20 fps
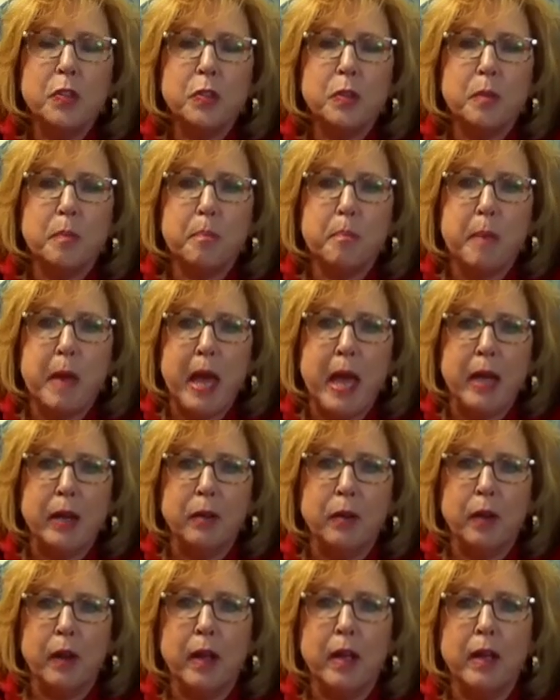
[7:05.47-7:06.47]
the
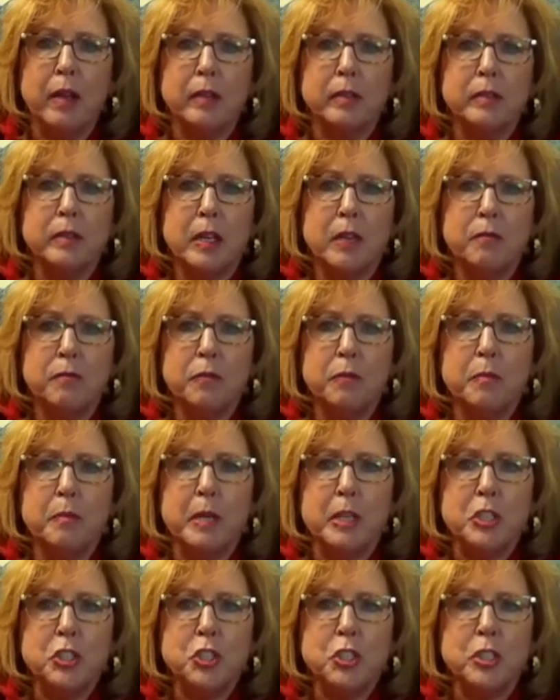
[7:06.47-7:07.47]
background
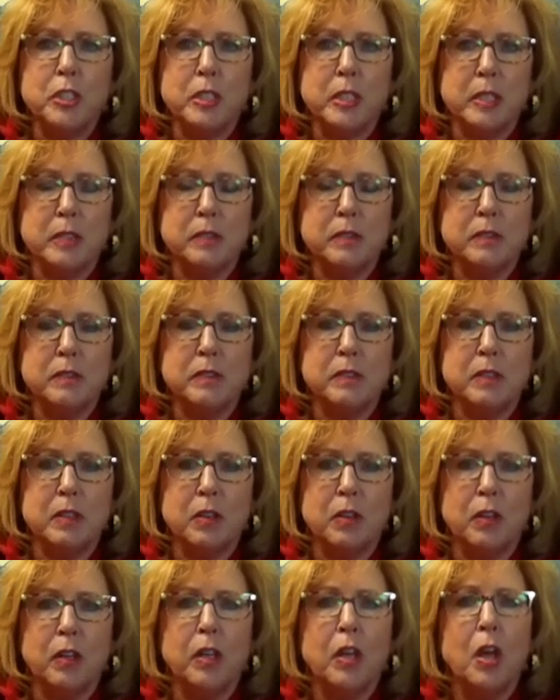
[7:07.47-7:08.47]
information
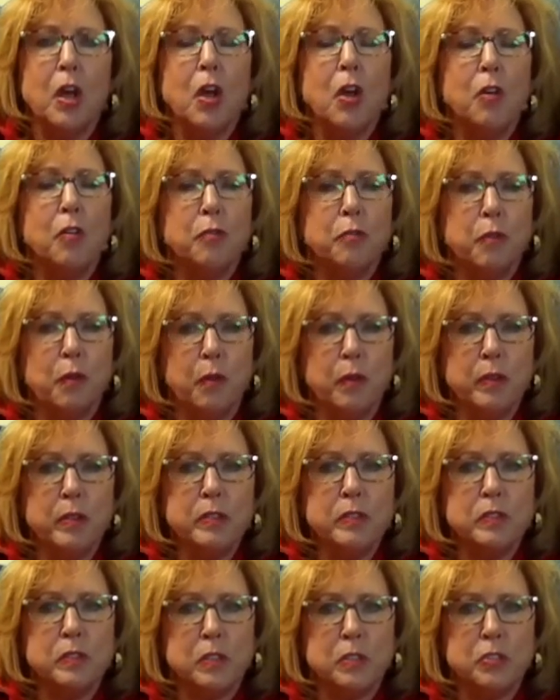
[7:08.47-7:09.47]
necessary for the
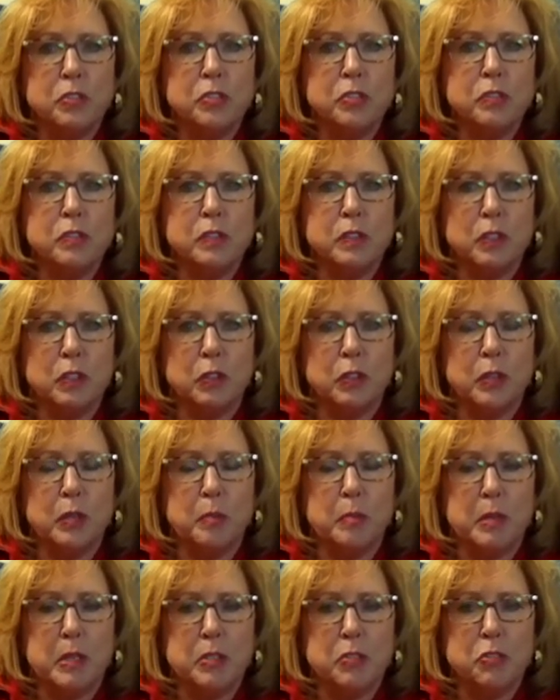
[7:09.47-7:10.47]
Social Security
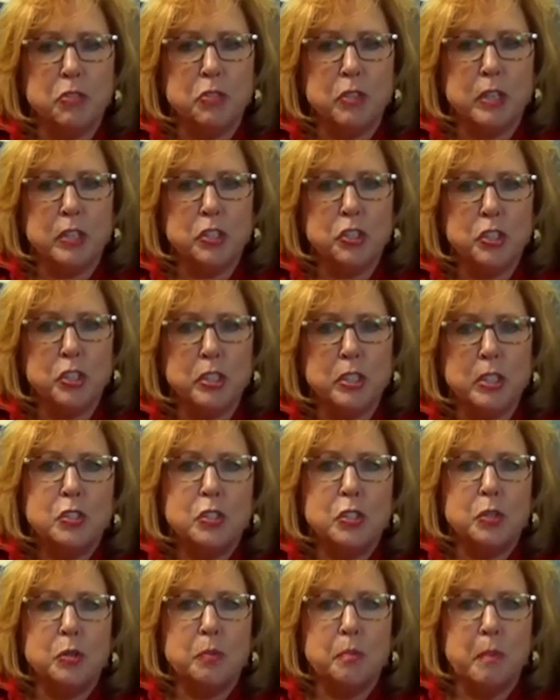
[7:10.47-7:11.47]
Administration
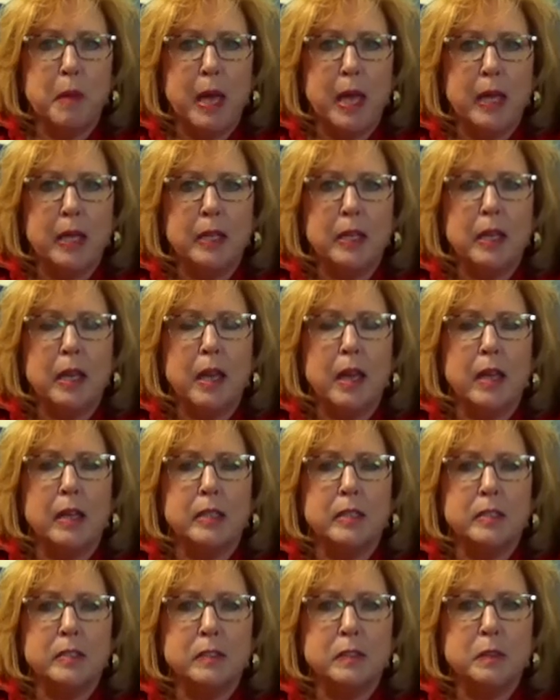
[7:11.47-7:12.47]
to make a
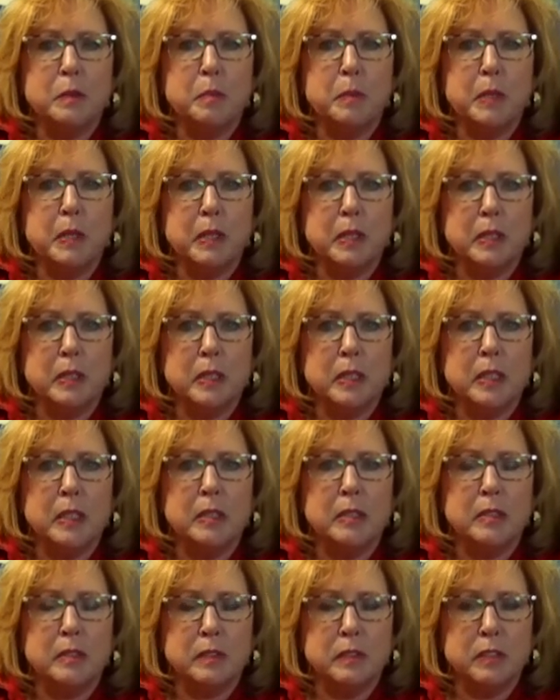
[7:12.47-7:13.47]
disability
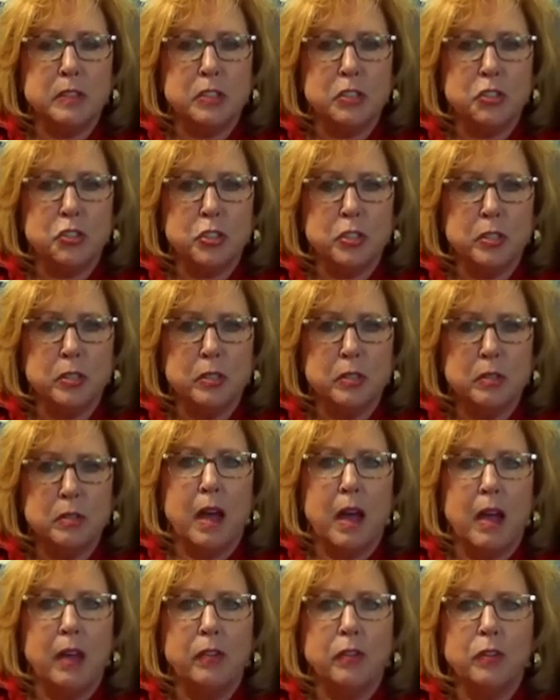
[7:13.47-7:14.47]
decision,
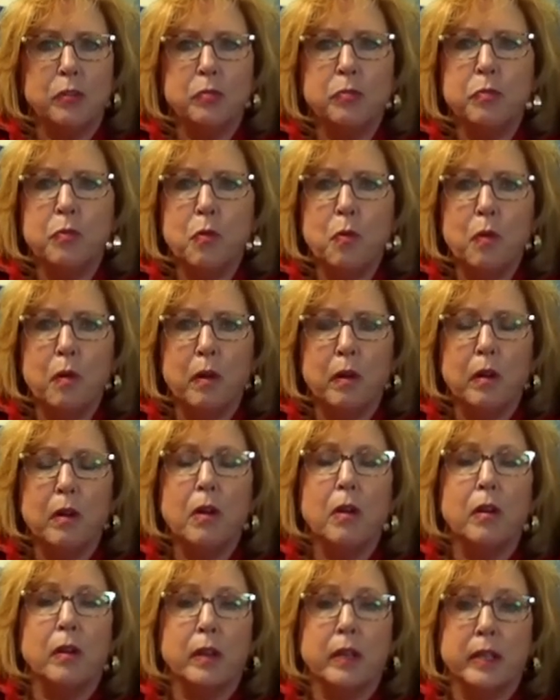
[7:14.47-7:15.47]
either for
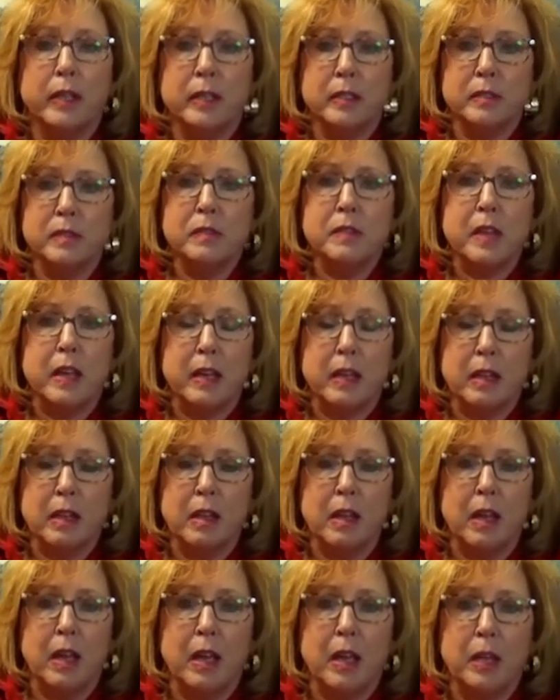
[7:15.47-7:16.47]
or against that
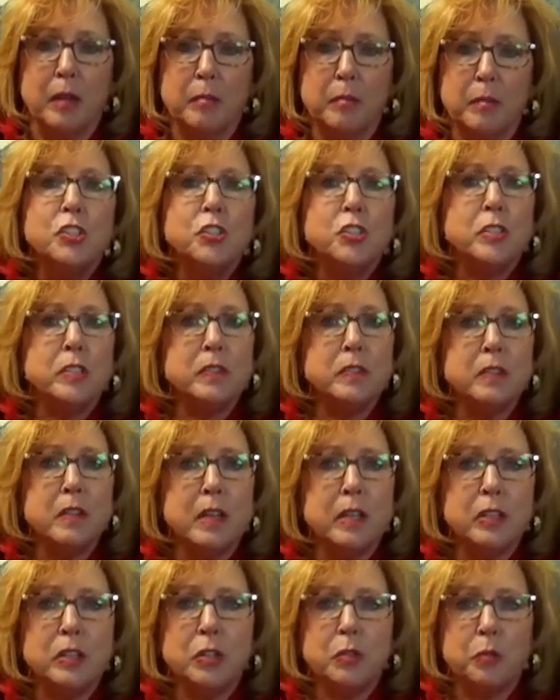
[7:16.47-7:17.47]
claim. Just
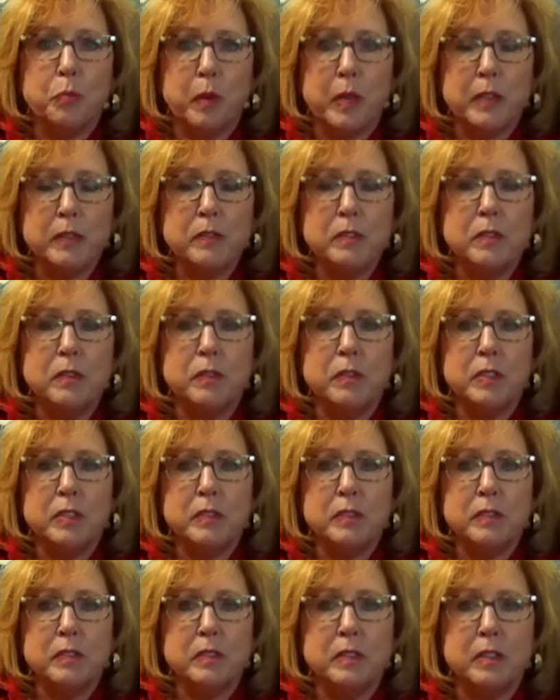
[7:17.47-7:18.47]
like the rest of this
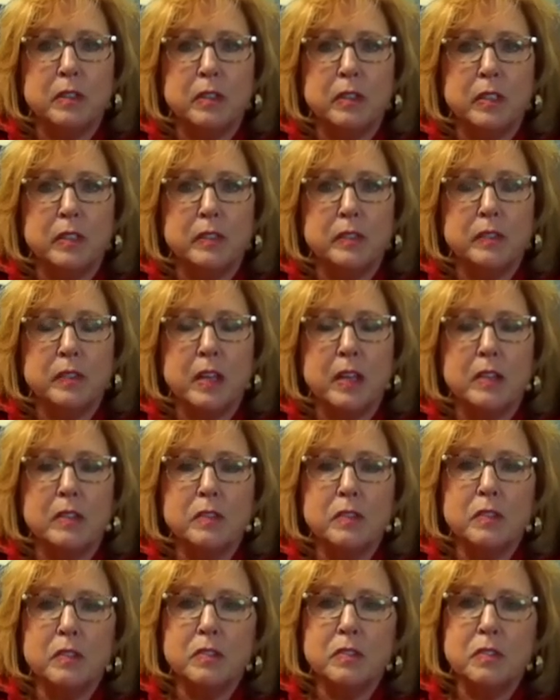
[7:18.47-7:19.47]
series,
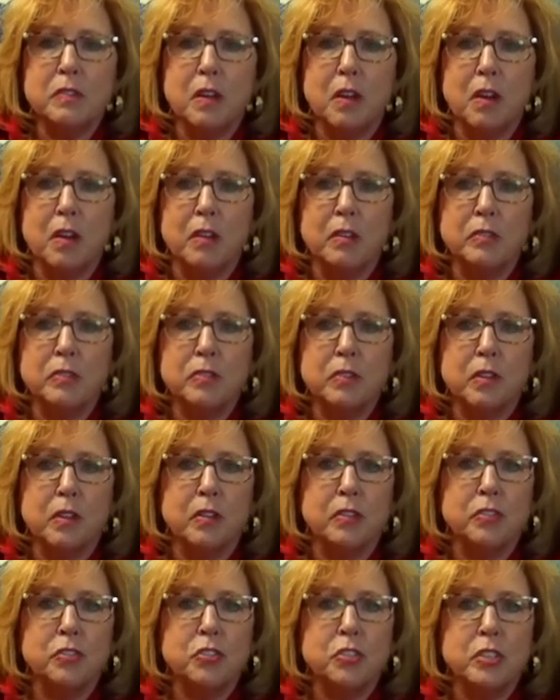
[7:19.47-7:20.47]
SSRs are
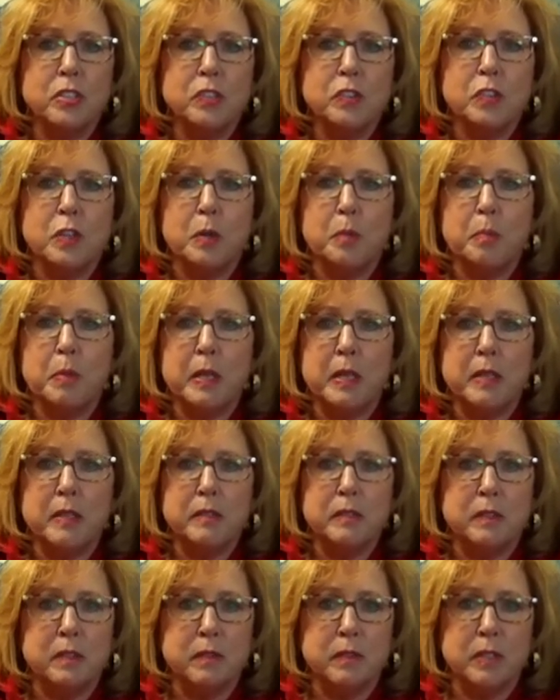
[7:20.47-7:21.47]
just a
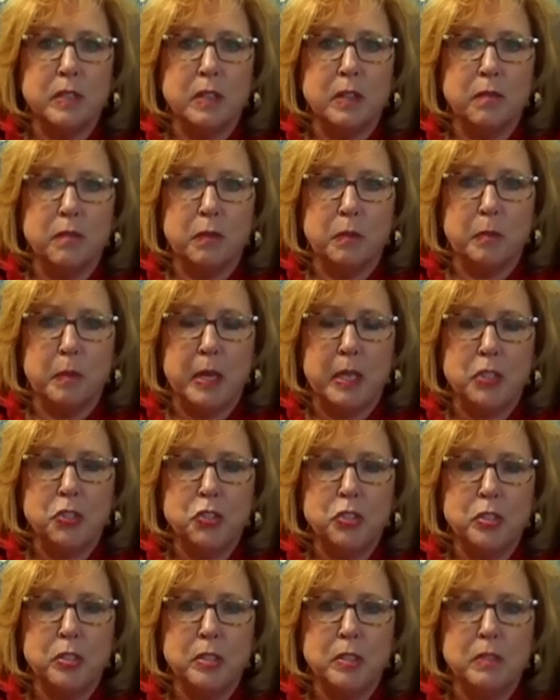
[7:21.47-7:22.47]
piece of the
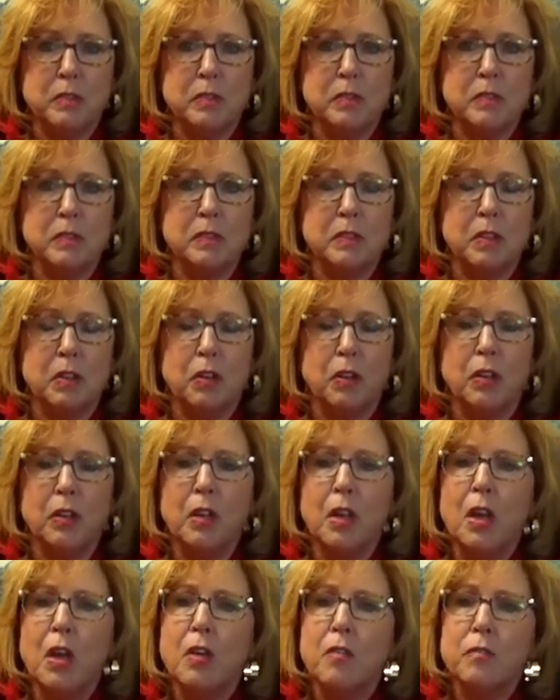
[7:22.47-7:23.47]
information necessary
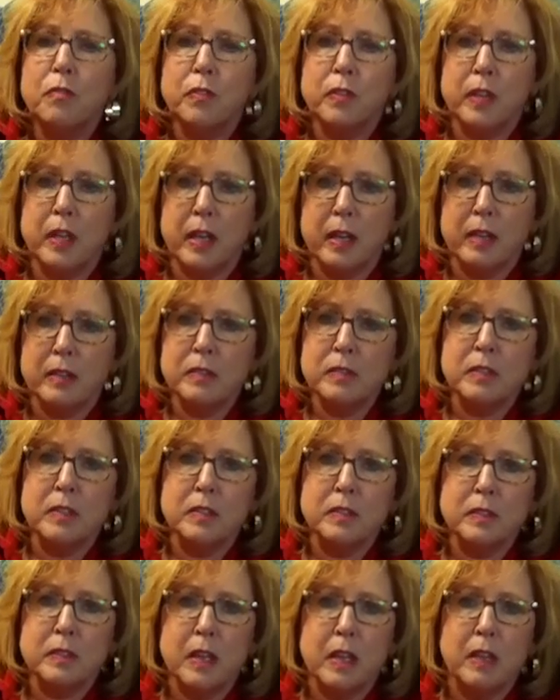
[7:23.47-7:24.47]
for the
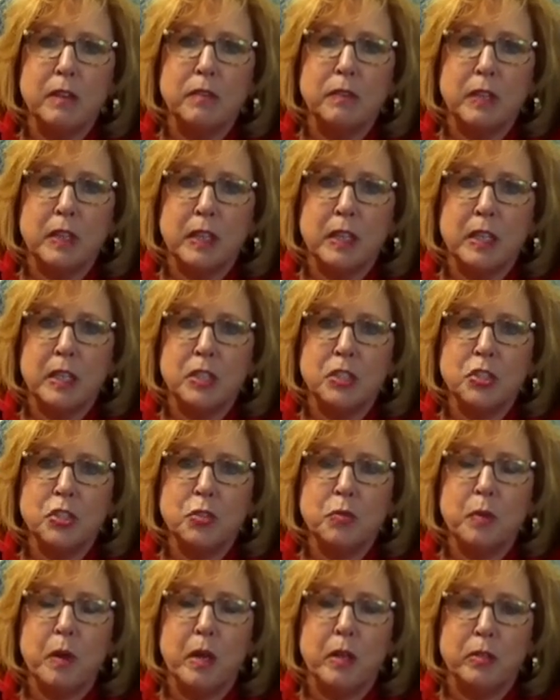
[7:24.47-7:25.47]
SSAVE
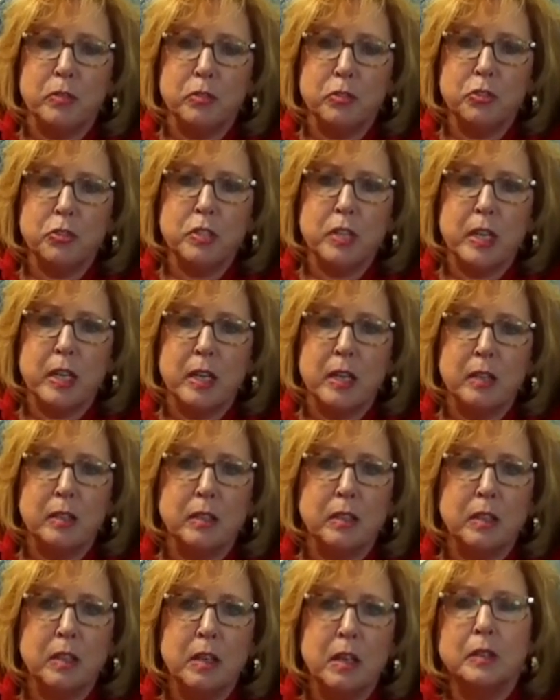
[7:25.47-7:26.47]
to understand.
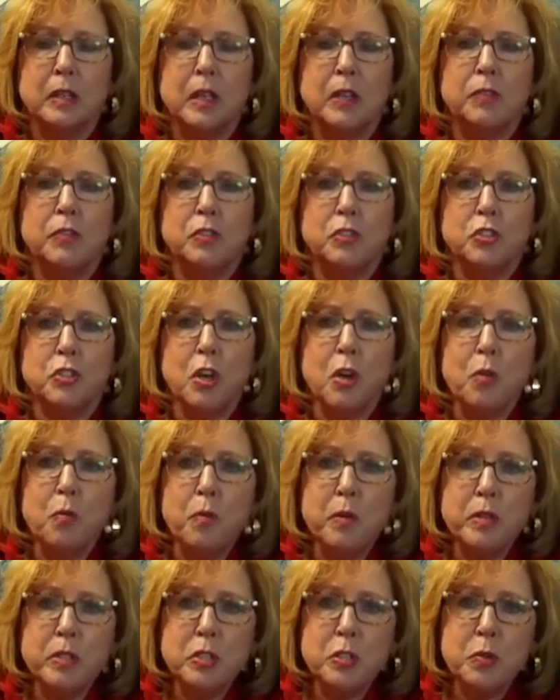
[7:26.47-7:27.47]
If you don't
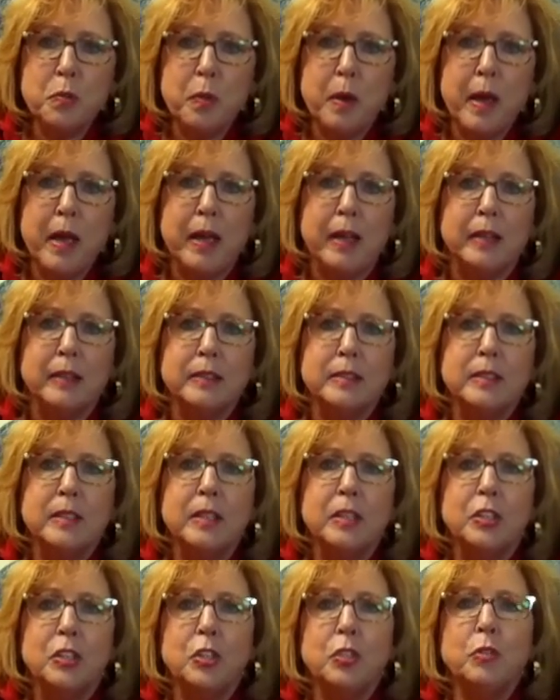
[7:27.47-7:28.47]
want to wait,
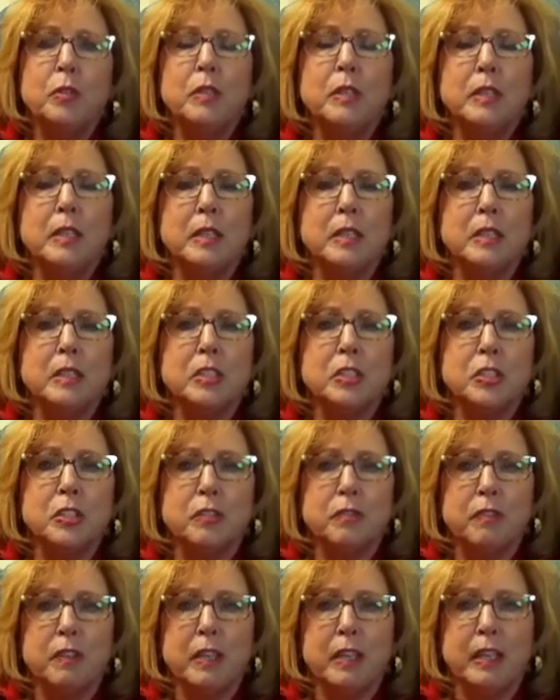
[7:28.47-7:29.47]
you can get into the
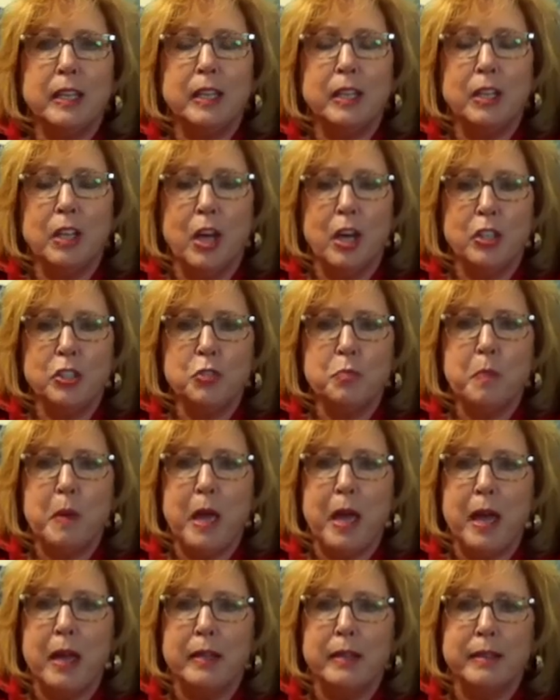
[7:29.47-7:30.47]

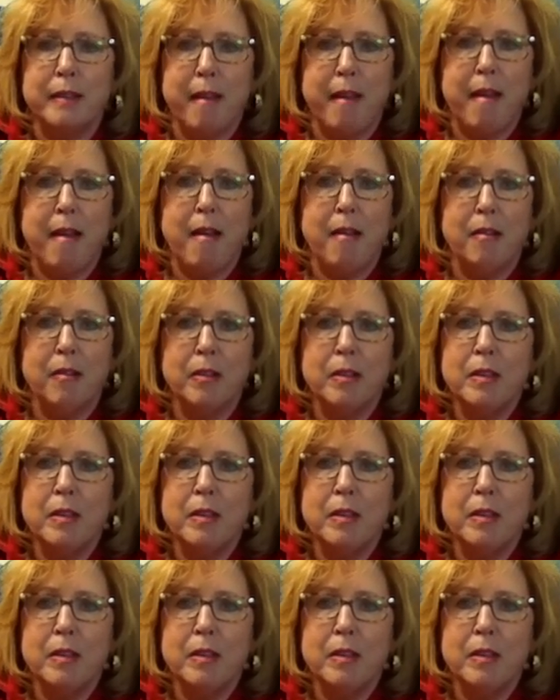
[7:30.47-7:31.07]
VELaunchpad now.